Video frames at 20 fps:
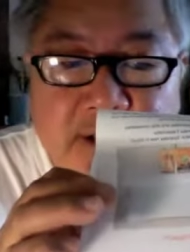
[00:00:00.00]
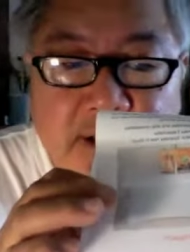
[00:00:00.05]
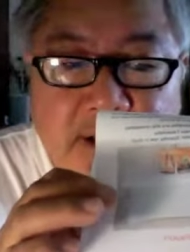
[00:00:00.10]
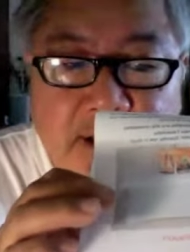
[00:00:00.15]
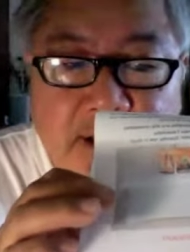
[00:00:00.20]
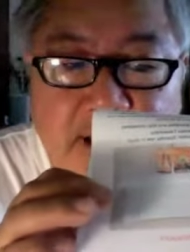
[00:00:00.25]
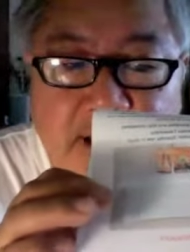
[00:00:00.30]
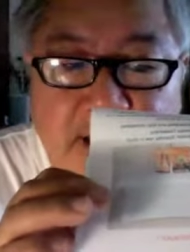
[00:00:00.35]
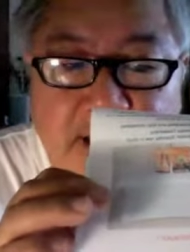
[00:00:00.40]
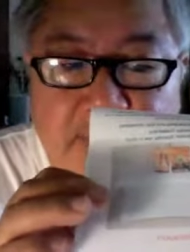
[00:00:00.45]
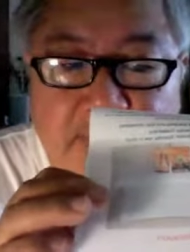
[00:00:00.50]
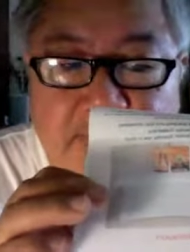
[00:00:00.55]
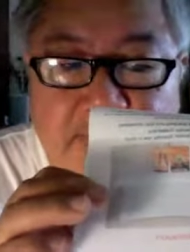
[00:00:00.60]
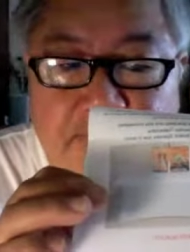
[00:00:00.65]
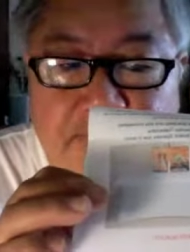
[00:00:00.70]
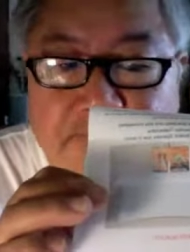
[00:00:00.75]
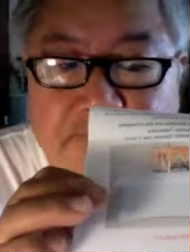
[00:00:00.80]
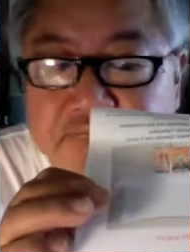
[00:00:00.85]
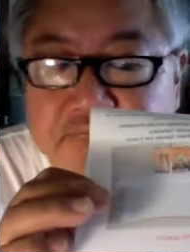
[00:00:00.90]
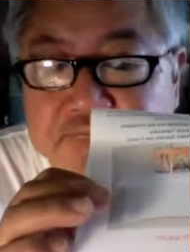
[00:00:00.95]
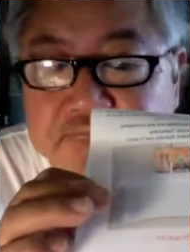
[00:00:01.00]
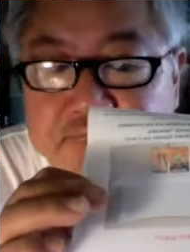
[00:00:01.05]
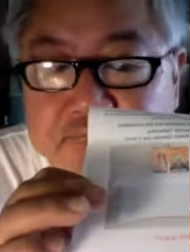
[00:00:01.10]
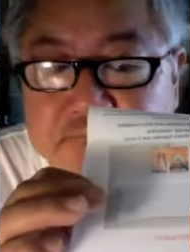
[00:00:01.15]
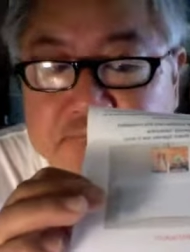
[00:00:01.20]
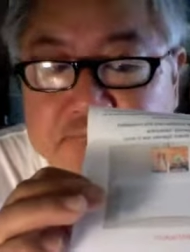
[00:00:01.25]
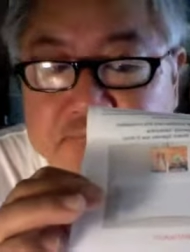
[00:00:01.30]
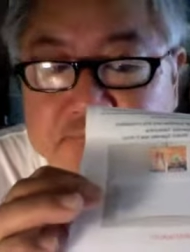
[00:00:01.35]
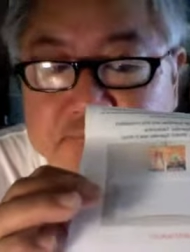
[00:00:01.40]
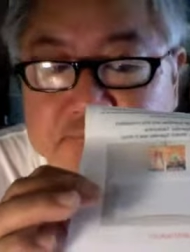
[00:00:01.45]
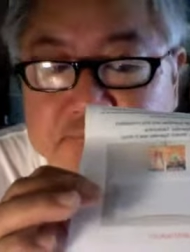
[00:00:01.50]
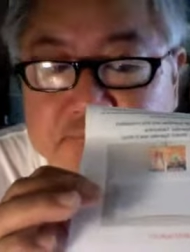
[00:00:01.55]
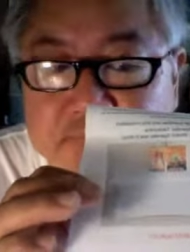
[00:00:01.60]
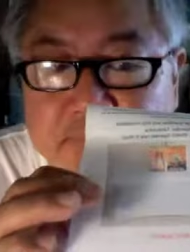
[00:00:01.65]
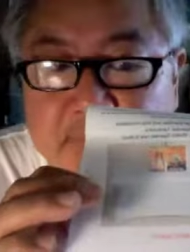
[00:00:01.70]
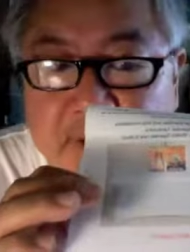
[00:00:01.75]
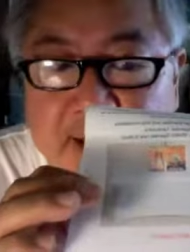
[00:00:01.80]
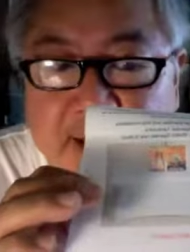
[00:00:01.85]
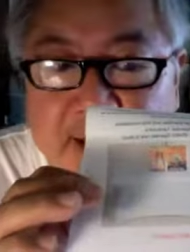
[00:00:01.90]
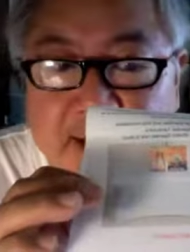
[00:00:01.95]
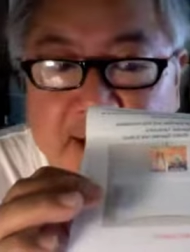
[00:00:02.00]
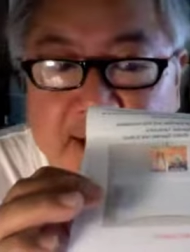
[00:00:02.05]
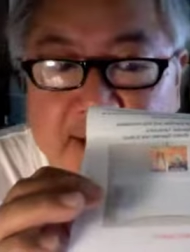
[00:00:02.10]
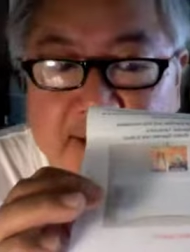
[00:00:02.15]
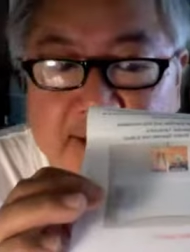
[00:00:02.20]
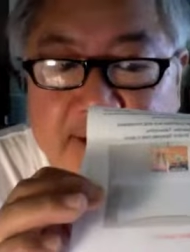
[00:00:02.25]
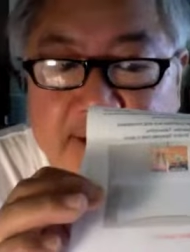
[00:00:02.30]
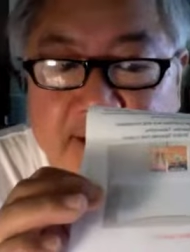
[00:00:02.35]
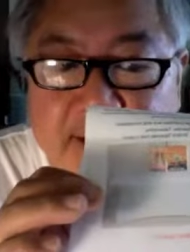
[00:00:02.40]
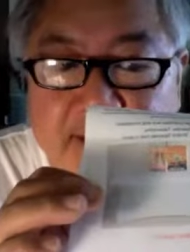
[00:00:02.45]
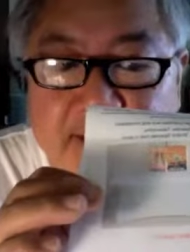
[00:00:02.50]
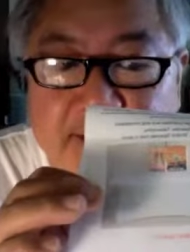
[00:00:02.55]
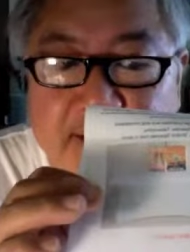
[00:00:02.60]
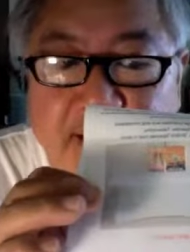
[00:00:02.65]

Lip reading: Um, and the